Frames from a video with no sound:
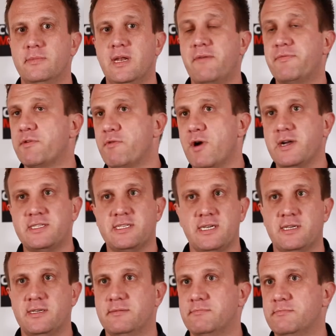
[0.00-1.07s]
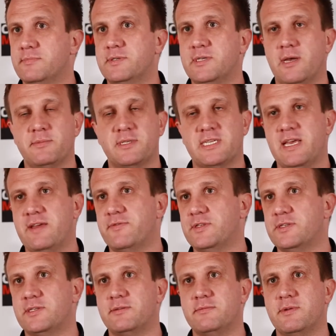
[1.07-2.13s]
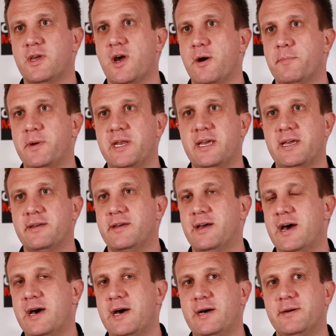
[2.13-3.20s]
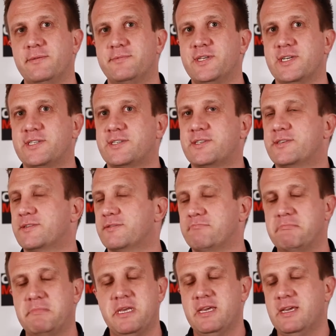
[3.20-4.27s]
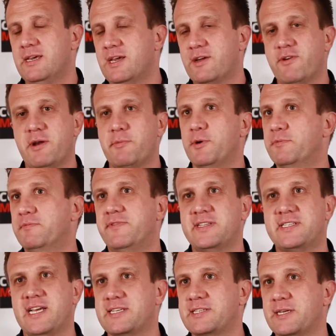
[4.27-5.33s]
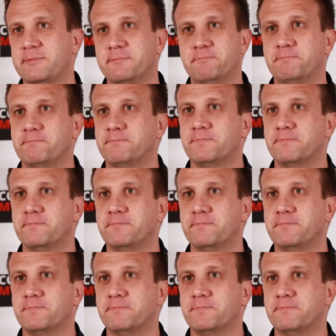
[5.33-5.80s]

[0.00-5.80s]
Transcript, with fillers: Love the writing, Simon Stephens, you can't beat it. Uh, just incredible, fantastic.